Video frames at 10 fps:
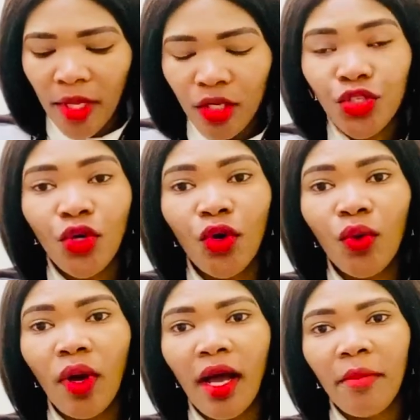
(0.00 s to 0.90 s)

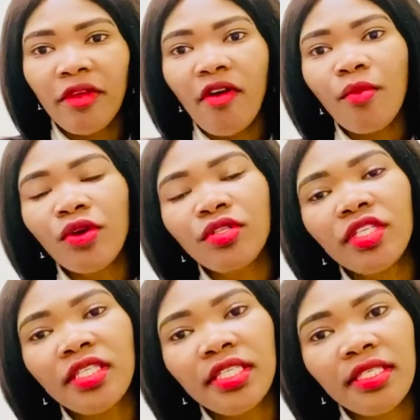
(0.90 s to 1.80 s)
So if I'm going to
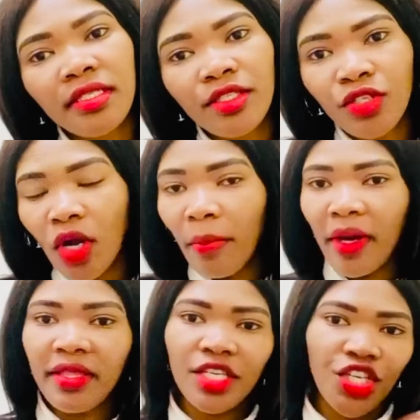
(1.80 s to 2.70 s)
talk
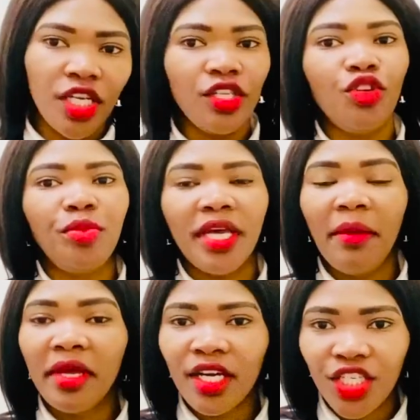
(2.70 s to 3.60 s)
about the journey to
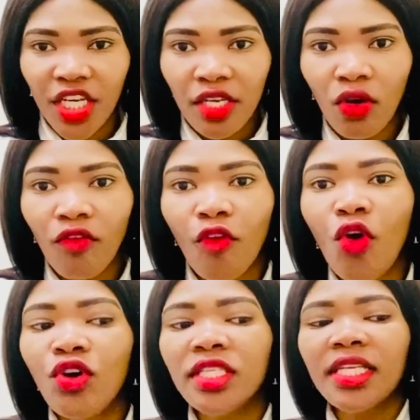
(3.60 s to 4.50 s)
becoming an attorney, of
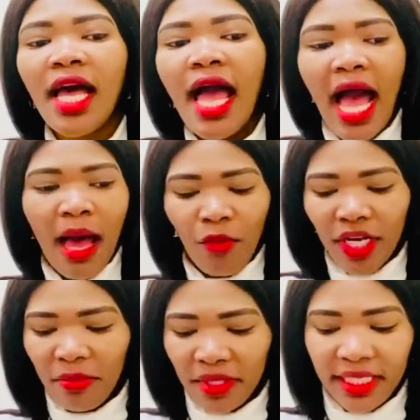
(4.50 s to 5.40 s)
course, I'm
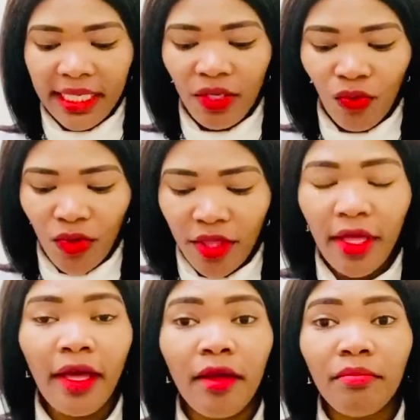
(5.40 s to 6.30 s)
going to be dealing with
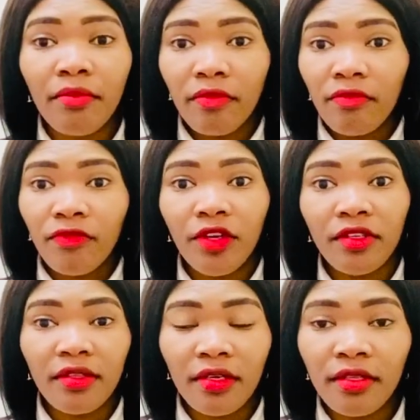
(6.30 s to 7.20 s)

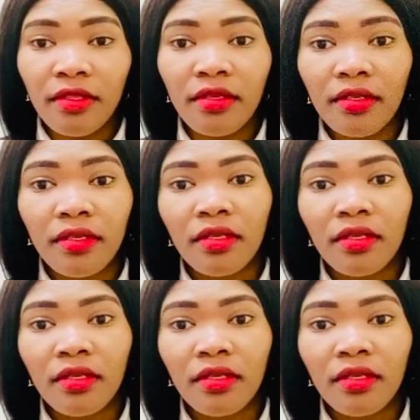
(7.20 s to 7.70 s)
the